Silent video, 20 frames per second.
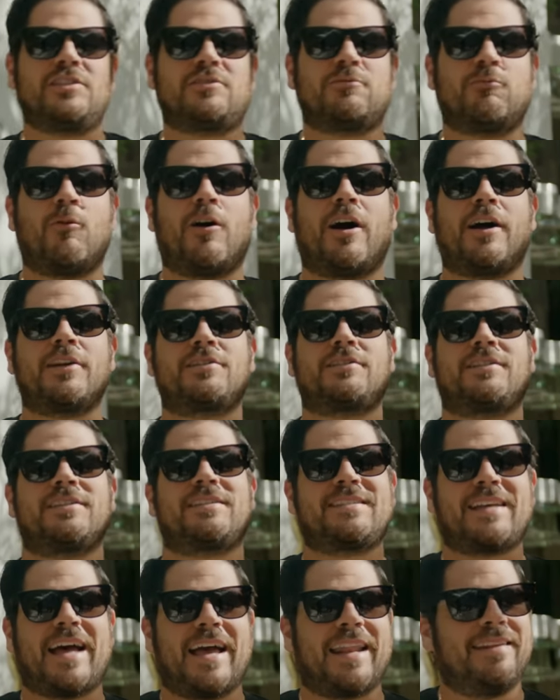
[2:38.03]
this watch
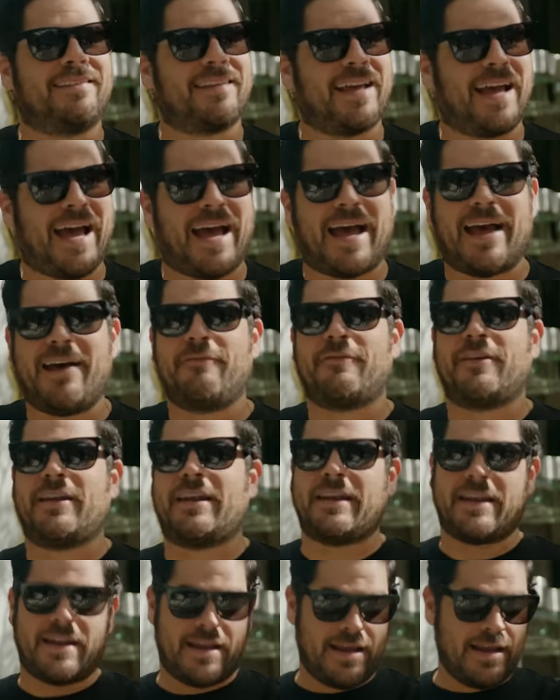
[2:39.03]
decided to have,
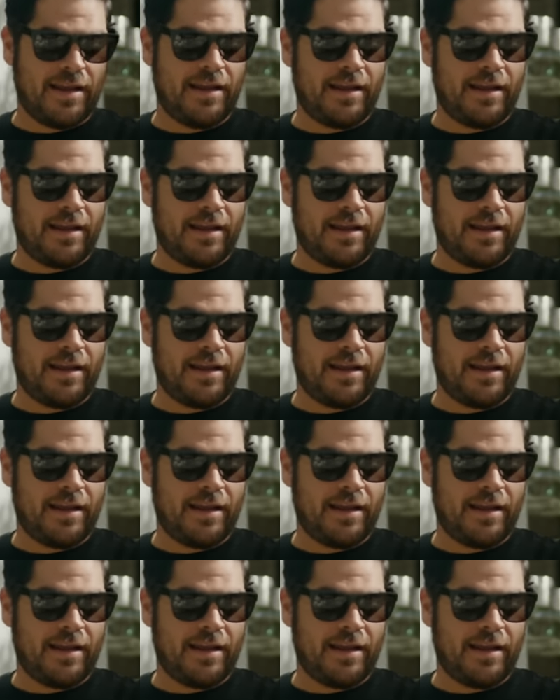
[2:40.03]
and